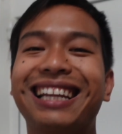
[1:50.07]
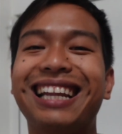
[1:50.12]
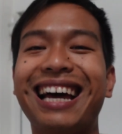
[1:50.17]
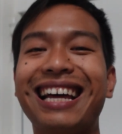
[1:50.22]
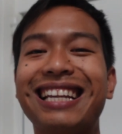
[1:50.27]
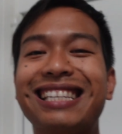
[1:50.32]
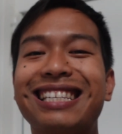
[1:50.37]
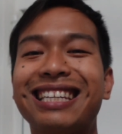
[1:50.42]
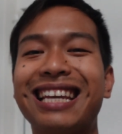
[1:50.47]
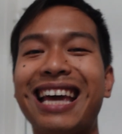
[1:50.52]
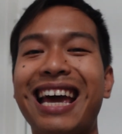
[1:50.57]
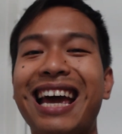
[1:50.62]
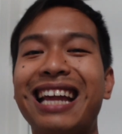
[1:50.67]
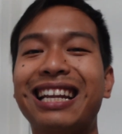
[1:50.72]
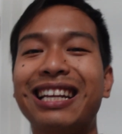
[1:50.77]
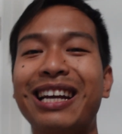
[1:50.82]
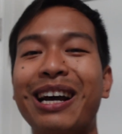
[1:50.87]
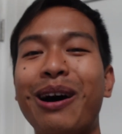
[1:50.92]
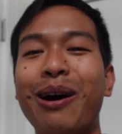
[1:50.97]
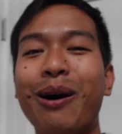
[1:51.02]
Let's
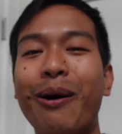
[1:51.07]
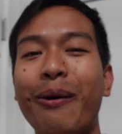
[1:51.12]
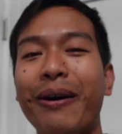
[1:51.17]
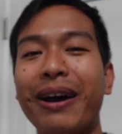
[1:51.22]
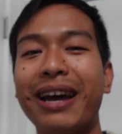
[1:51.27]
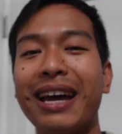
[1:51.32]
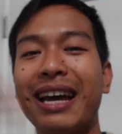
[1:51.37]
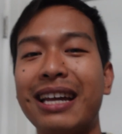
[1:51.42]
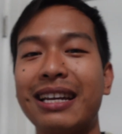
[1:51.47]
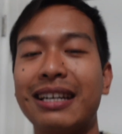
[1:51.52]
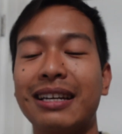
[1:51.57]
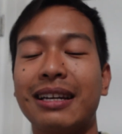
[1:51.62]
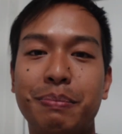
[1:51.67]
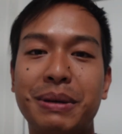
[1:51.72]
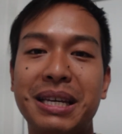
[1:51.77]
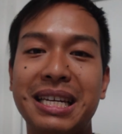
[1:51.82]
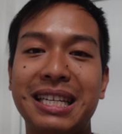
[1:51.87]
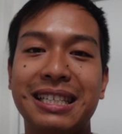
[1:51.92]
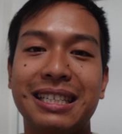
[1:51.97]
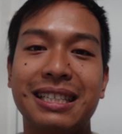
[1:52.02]
get going.
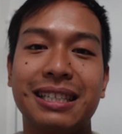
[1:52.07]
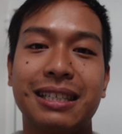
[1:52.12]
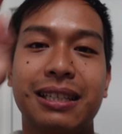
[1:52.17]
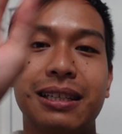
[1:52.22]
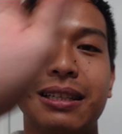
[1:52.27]
Peace.